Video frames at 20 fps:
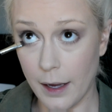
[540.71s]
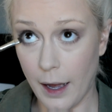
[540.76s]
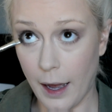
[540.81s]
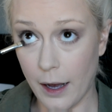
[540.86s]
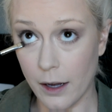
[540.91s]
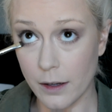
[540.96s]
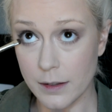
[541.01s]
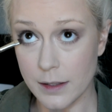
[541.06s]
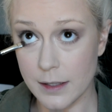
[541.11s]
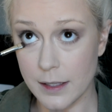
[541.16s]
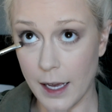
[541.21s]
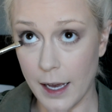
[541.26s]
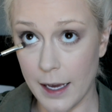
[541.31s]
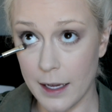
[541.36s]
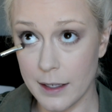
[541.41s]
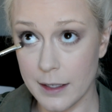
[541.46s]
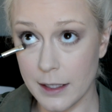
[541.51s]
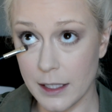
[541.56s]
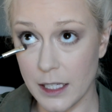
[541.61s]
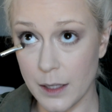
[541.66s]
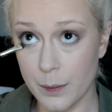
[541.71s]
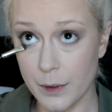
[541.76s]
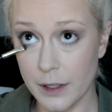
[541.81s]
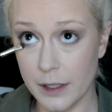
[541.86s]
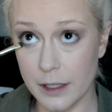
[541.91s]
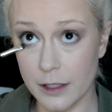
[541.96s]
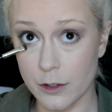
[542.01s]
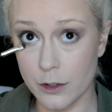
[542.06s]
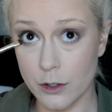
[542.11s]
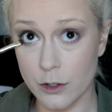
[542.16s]
outside, keep
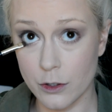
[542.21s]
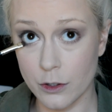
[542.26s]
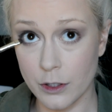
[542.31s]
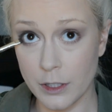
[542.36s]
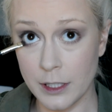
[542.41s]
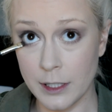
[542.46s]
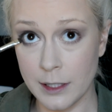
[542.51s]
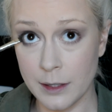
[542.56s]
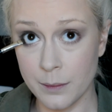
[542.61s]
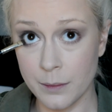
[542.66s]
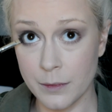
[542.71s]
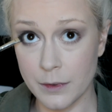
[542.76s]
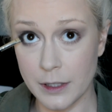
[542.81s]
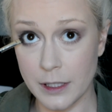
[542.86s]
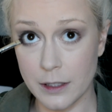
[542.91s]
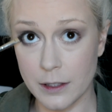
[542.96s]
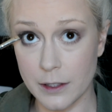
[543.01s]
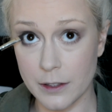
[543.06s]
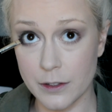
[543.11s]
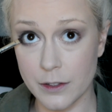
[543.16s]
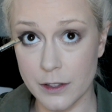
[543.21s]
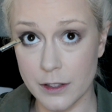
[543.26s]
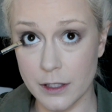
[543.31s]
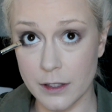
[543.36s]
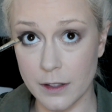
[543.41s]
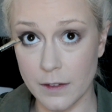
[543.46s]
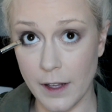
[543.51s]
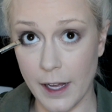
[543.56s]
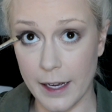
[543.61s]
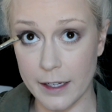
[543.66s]
it extremely close to
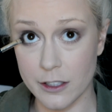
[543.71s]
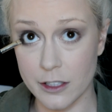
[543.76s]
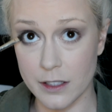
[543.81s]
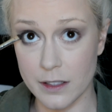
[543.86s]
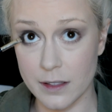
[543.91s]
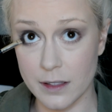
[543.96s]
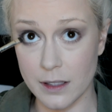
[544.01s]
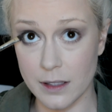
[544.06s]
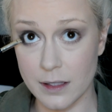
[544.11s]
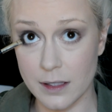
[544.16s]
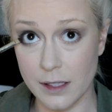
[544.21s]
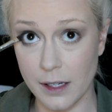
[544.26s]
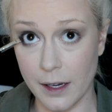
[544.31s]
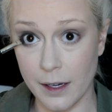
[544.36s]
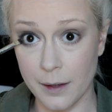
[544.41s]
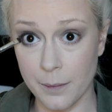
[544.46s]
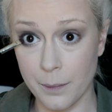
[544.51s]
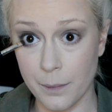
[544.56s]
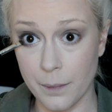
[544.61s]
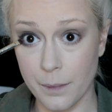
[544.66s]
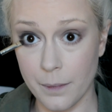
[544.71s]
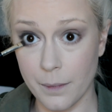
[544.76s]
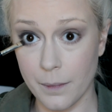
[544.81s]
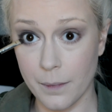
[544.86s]
the lashes this time.